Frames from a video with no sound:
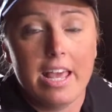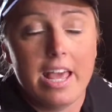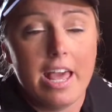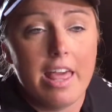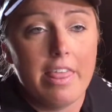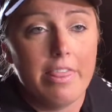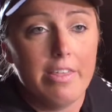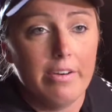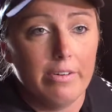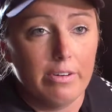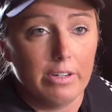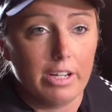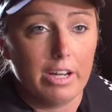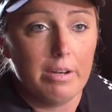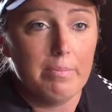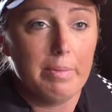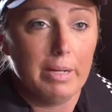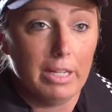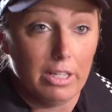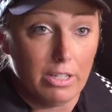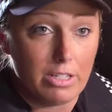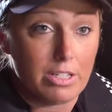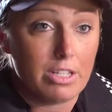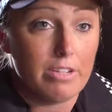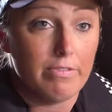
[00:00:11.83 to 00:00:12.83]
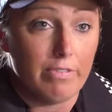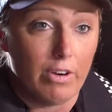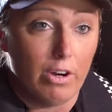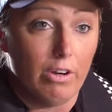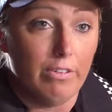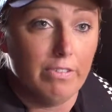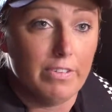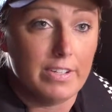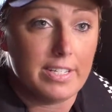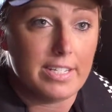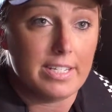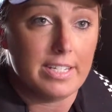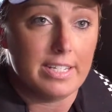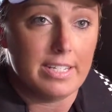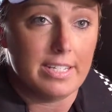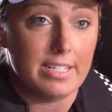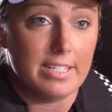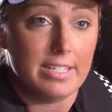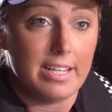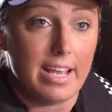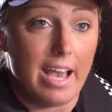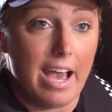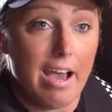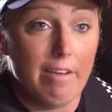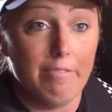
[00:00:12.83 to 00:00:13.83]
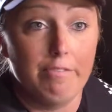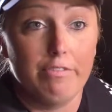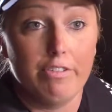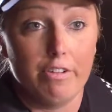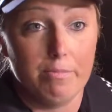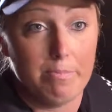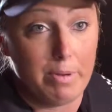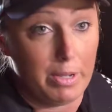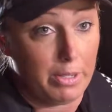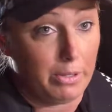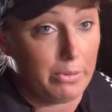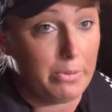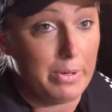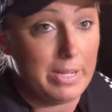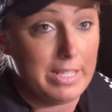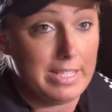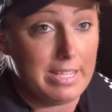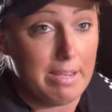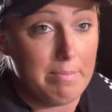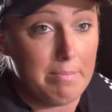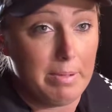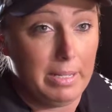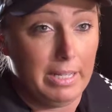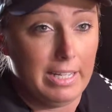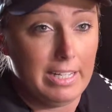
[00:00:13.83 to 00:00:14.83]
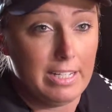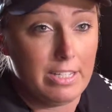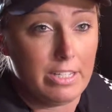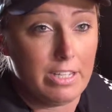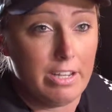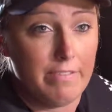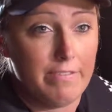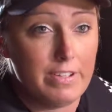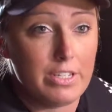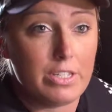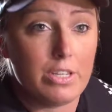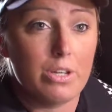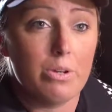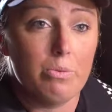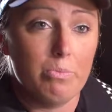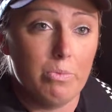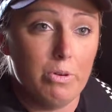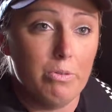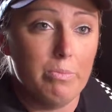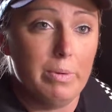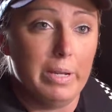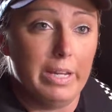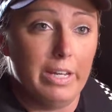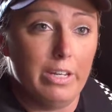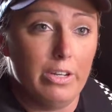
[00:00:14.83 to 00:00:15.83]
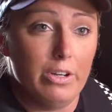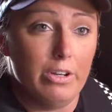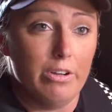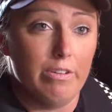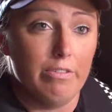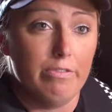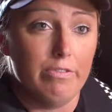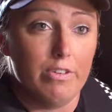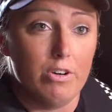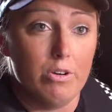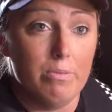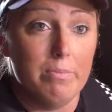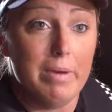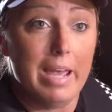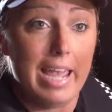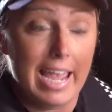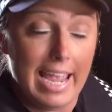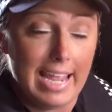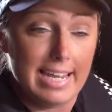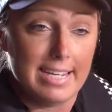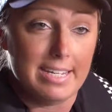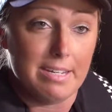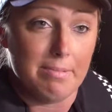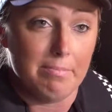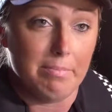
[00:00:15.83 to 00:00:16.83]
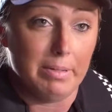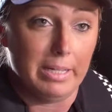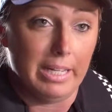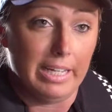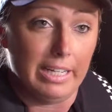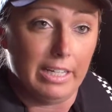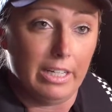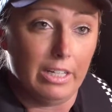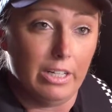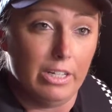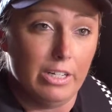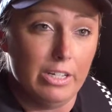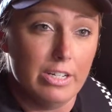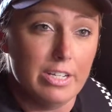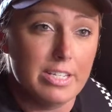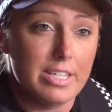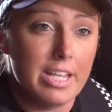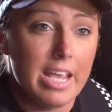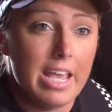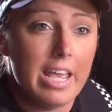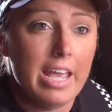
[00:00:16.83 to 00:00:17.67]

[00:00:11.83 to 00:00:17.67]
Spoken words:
there are going to be lots of officers from both Queensland Police Service who will be in uniform and in plain clothes,